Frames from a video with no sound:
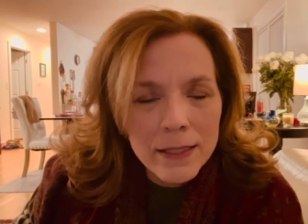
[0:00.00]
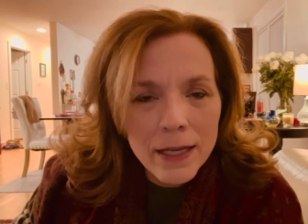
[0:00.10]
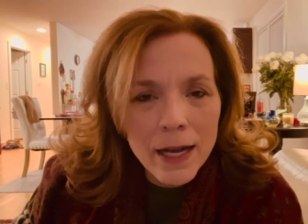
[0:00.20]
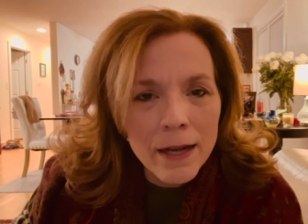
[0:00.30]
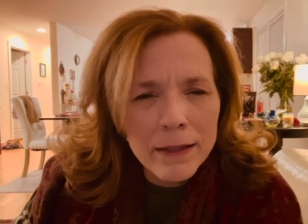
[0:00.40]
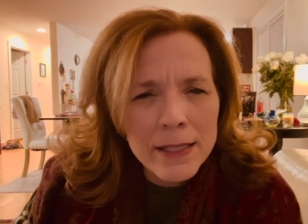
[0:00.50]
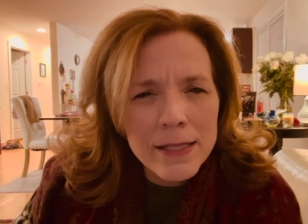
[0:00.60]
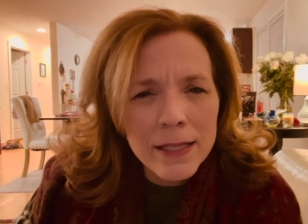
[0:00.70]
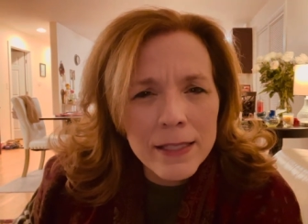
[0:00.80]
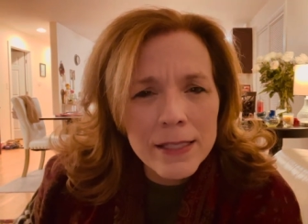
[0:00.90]
Uh, is
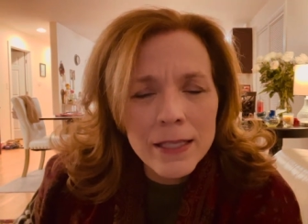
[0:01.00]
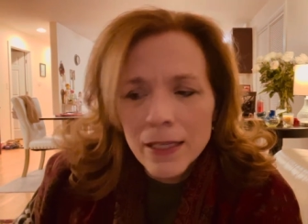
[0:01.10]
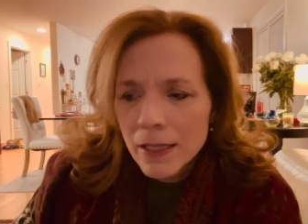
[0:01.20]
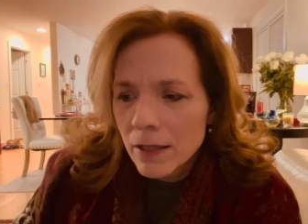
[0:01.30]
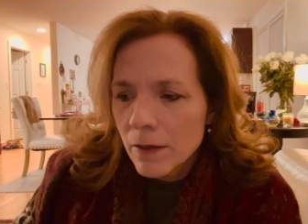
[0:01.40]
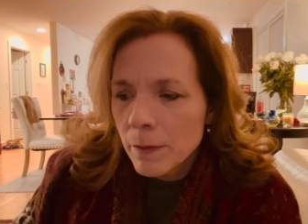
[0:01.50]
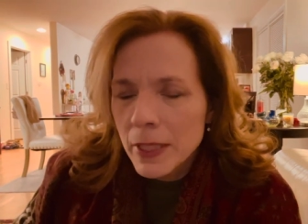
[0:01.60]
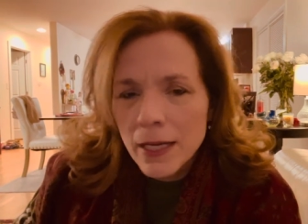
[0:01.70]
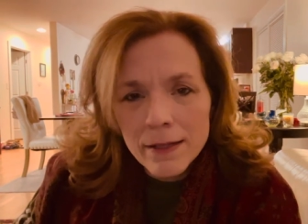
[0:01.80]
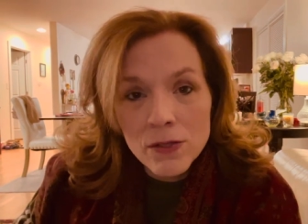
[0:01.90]
it
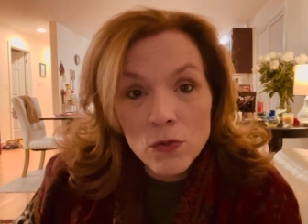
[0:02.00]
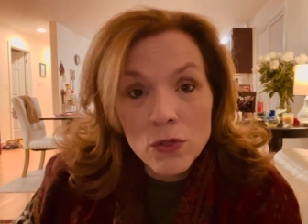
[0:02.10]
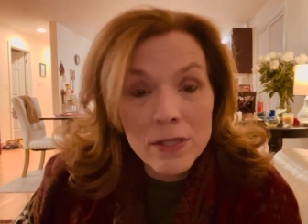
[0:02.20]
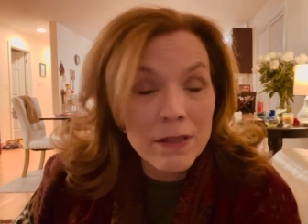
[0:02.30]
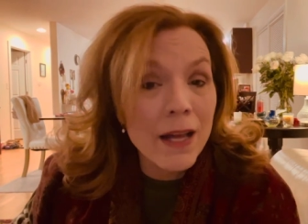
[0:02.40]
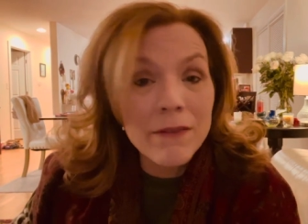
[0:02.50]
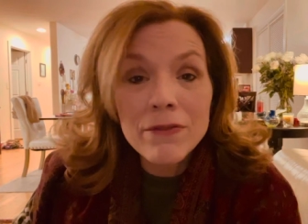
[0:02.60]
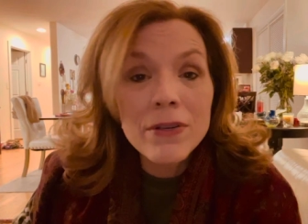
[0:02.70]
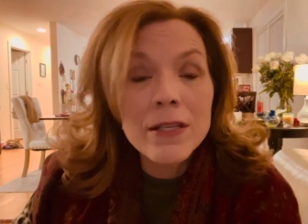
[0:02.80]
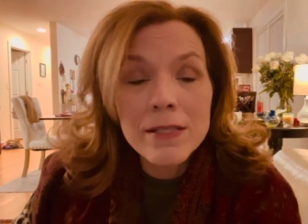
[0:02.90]
because you just love
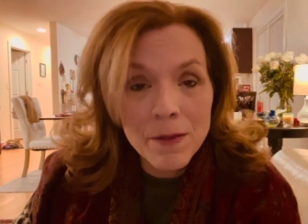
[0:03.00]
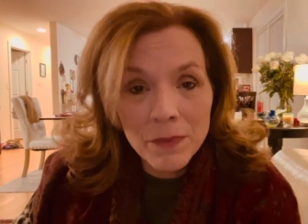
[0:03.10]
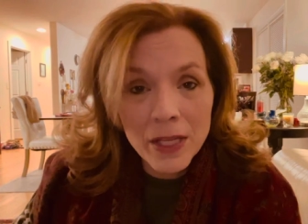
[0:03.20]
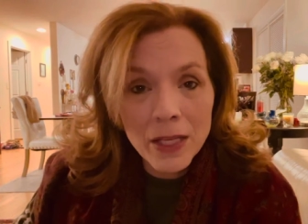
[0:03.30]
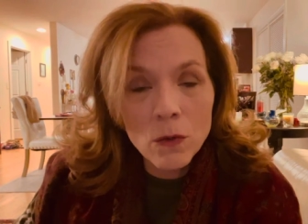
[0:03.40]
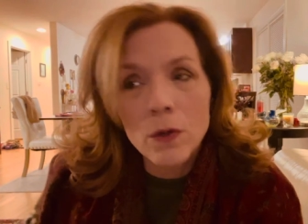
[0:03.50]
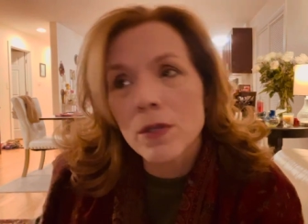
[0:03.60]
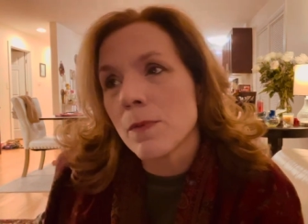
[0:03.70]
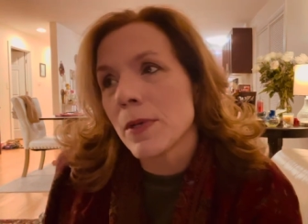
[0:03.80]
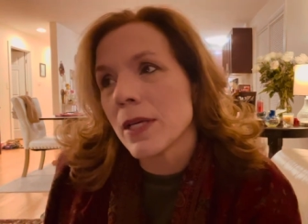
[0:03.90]
something or
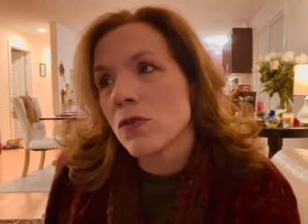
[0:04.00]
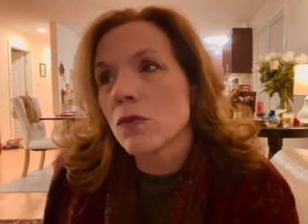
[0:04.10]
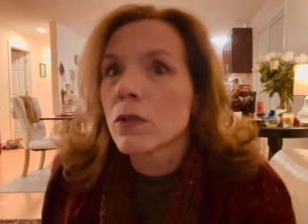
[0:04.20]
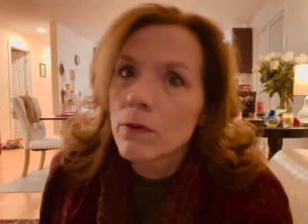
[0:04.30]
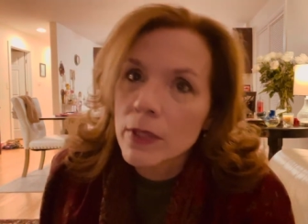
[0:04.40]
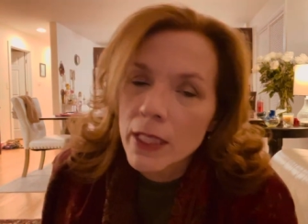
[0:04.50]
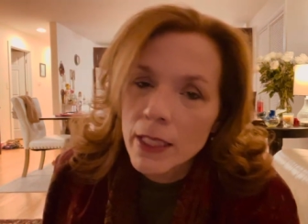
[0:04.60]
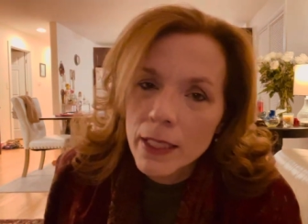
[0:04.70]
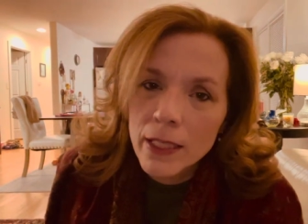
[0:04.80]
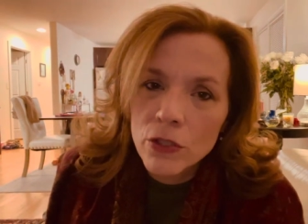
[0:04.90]
is it because you're
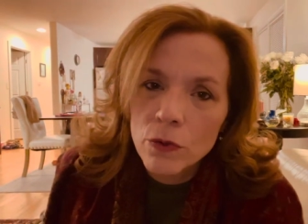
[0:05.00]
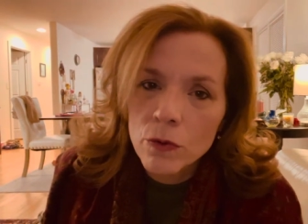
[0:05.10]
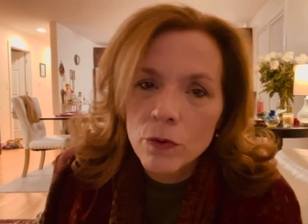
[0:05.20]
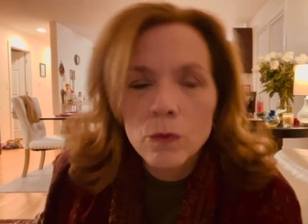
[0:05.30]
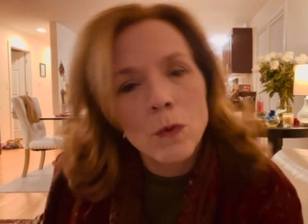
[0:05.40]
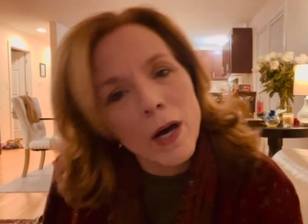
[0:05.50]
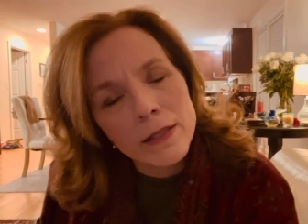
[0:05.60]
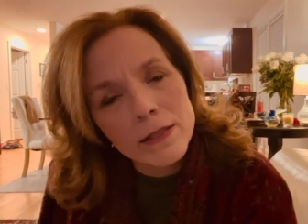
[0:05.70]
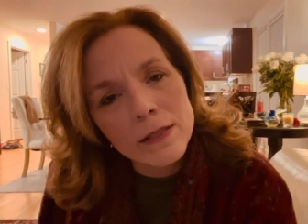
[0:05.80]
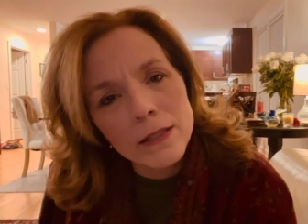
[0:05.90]
lonely and you
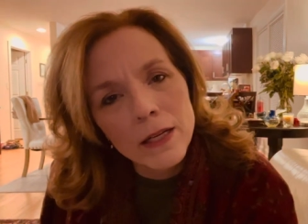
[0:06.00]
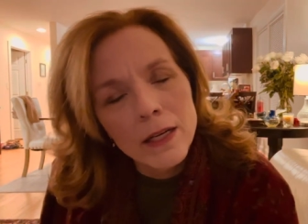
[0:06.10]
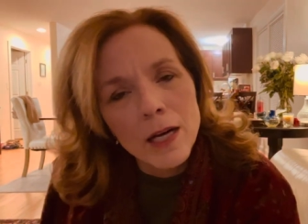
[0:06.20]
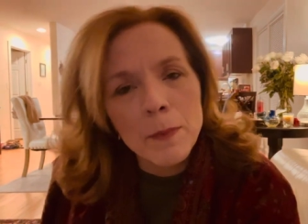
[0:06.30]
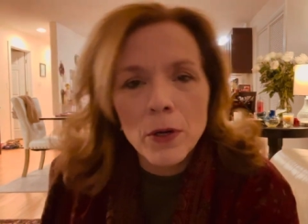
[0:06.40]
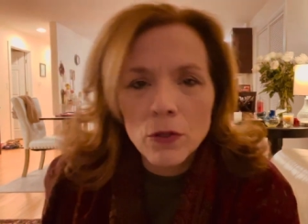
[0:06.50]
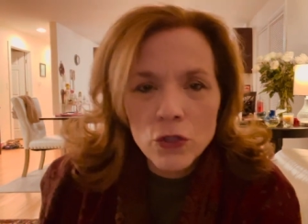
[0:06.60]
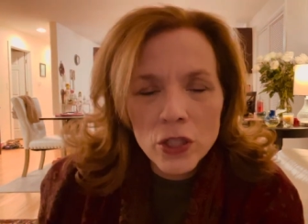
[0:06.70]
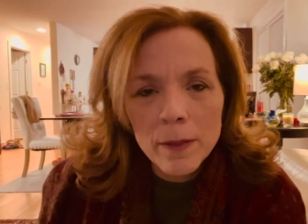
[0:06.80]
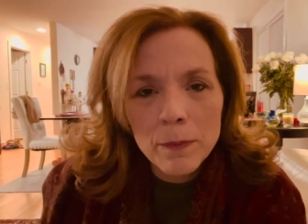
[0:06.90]
want a
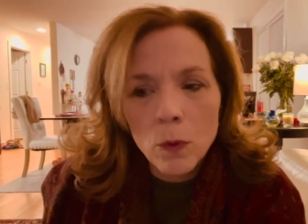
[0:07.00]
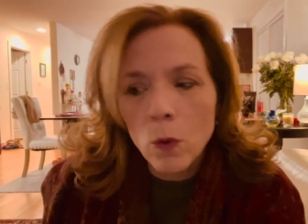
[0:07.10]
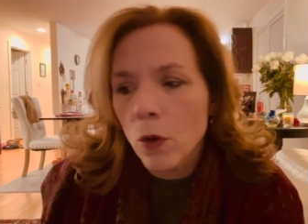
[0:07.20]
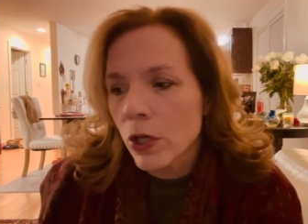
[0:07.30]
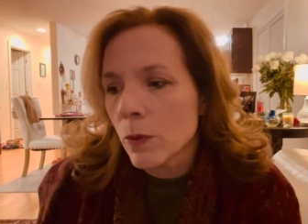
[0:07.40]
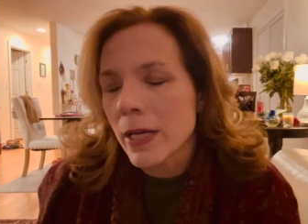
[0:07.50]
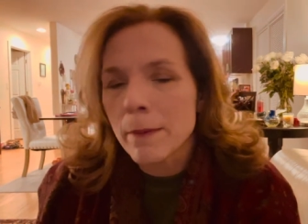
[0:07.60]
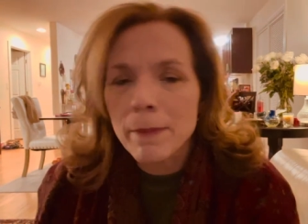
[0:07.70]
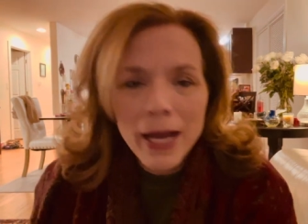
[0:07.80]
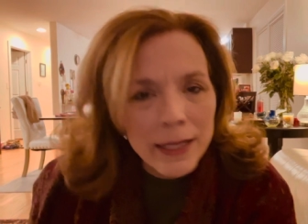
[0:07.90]
partnership or you want to
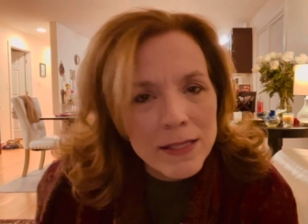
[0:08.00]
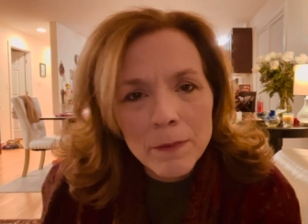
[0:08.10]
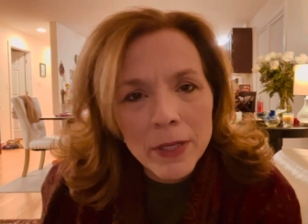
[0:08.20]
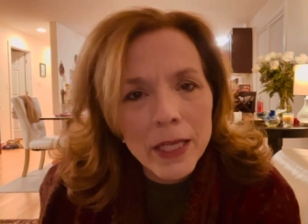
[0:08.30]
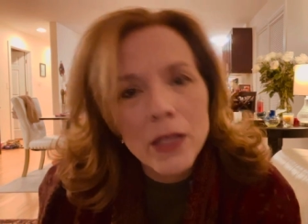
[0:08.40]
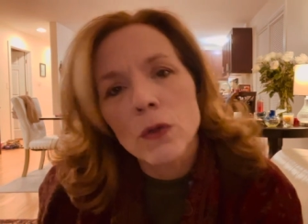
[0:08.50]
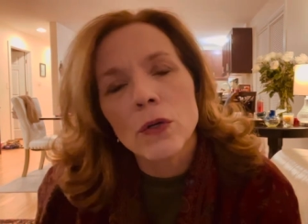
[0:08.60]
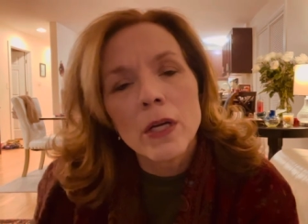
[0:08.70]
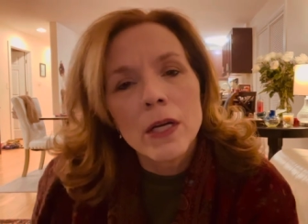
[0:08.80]
get back at somebody or